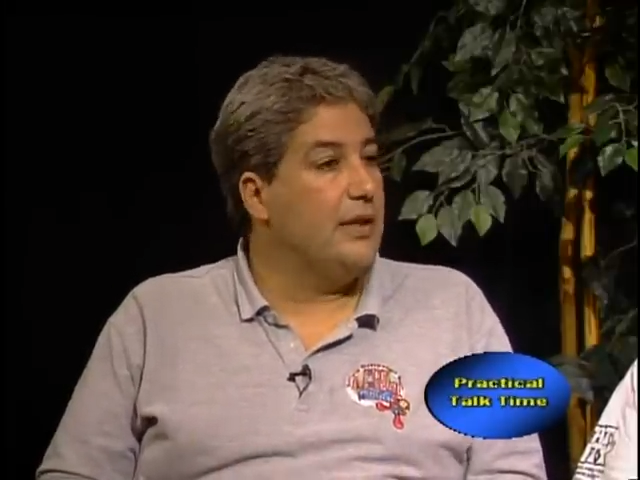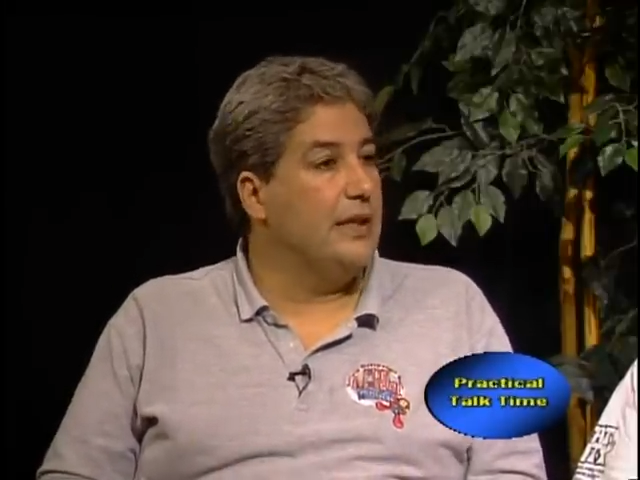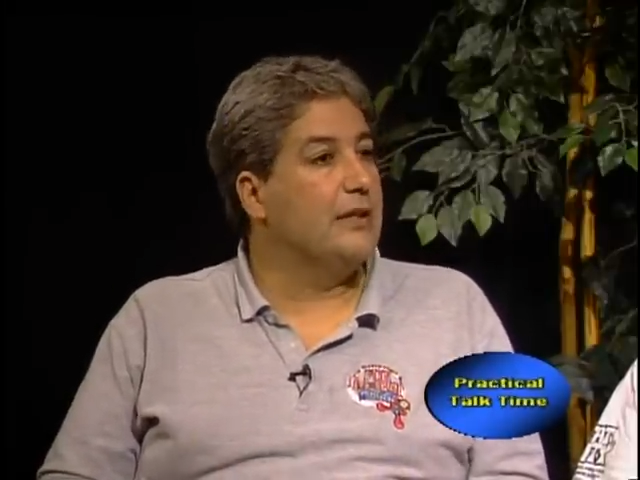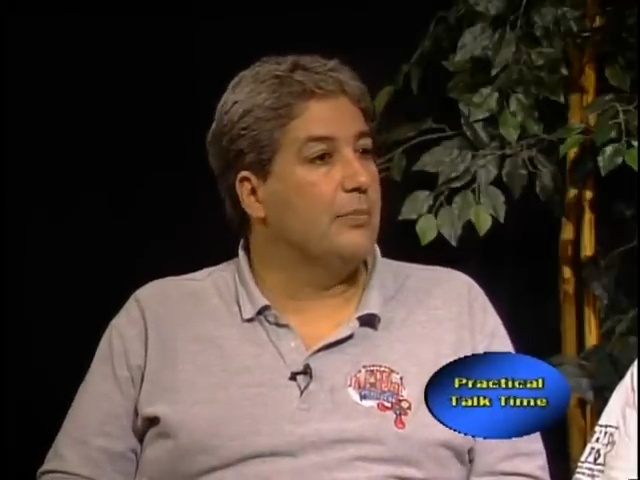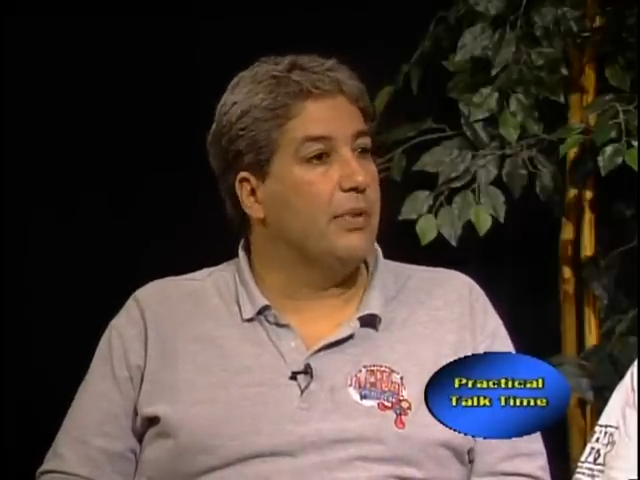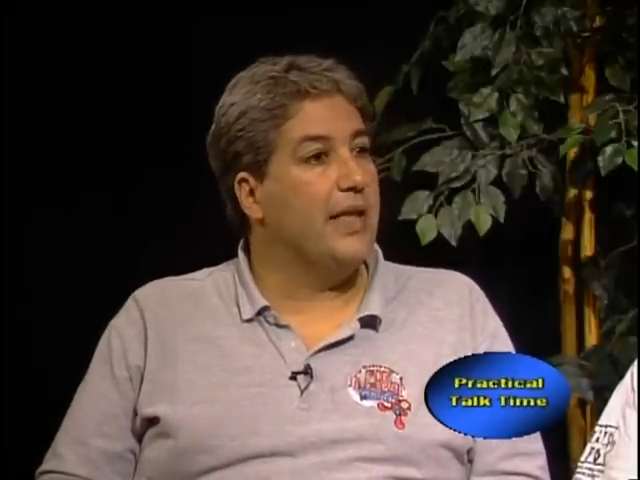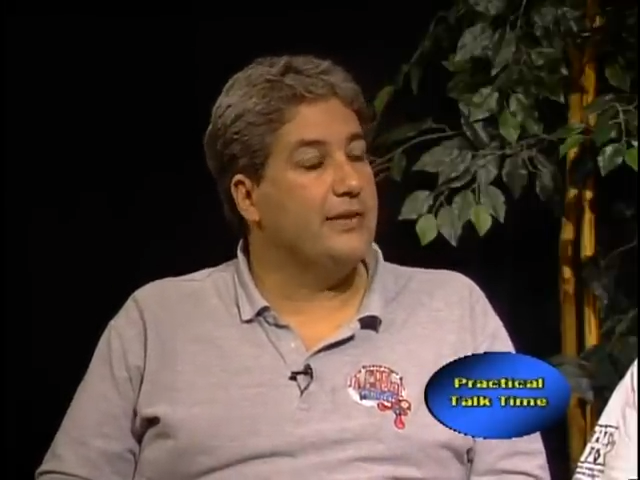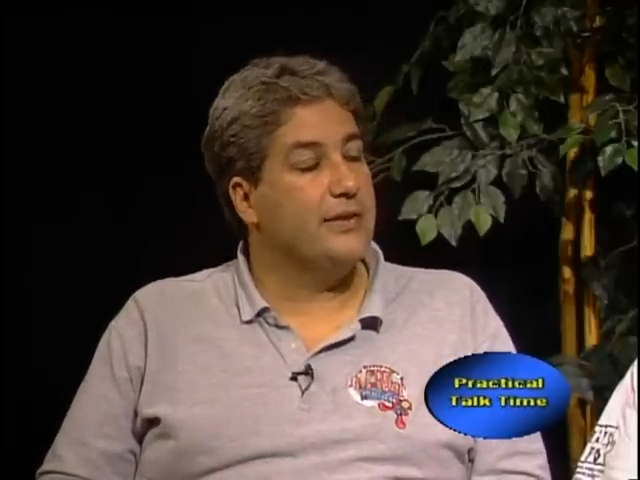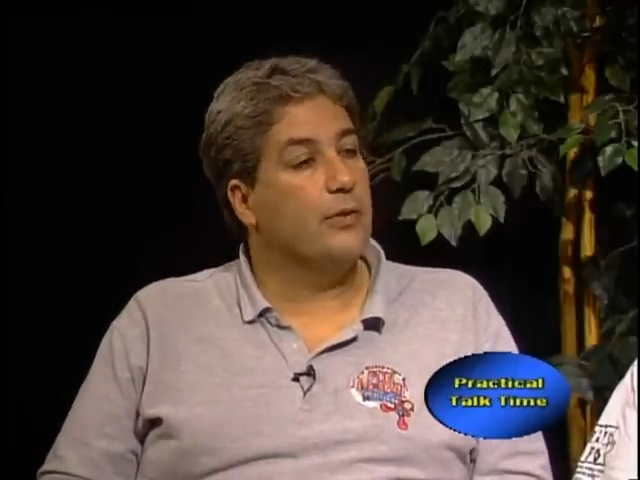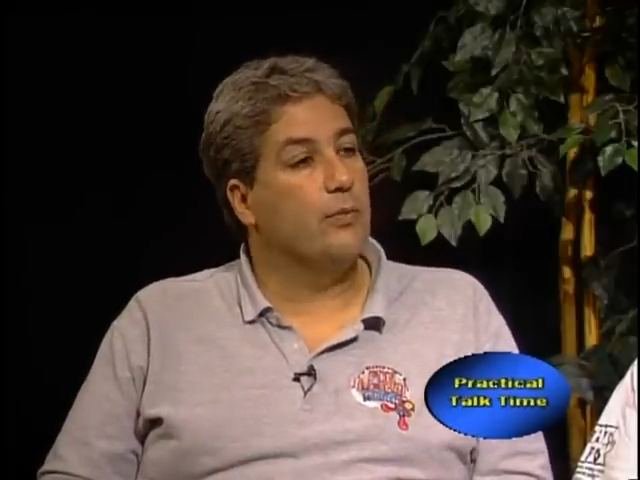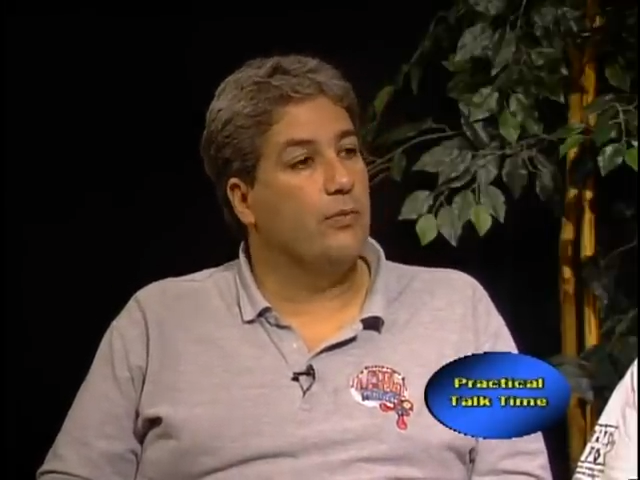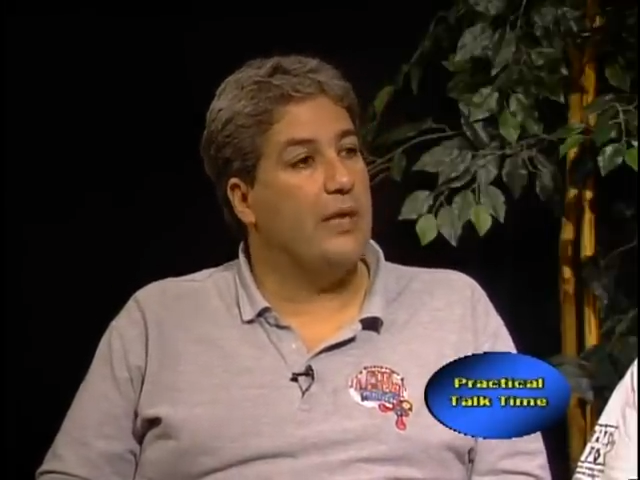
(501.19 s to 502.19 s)
eat the
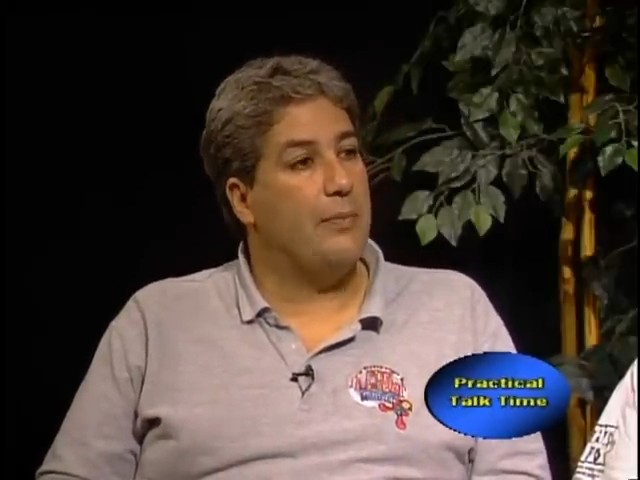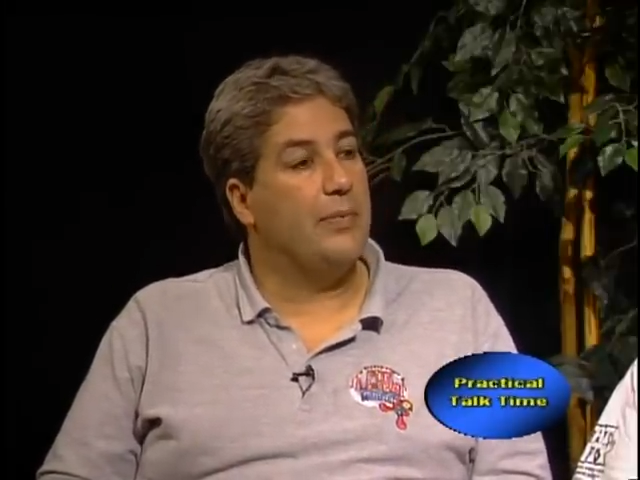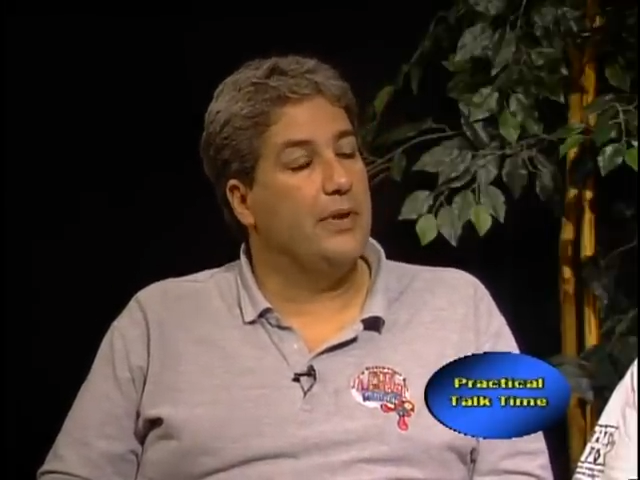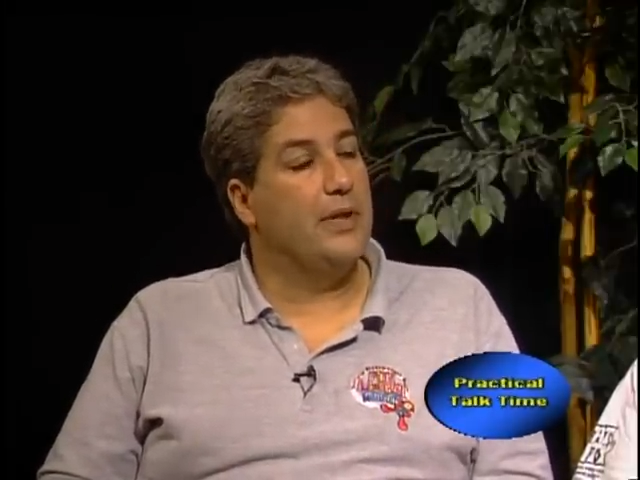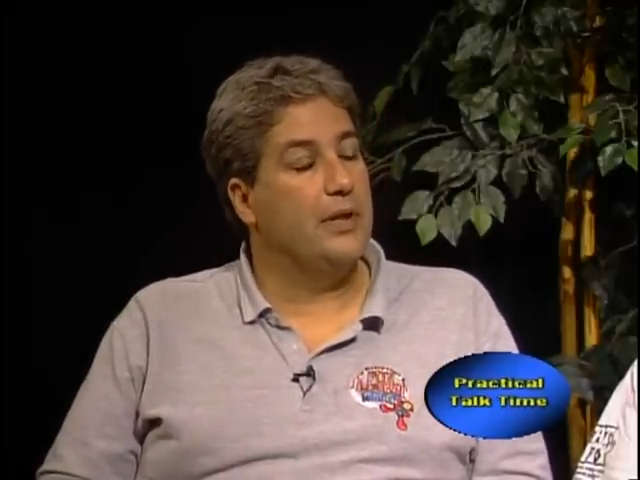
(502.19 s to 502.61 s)
plastic rapidly.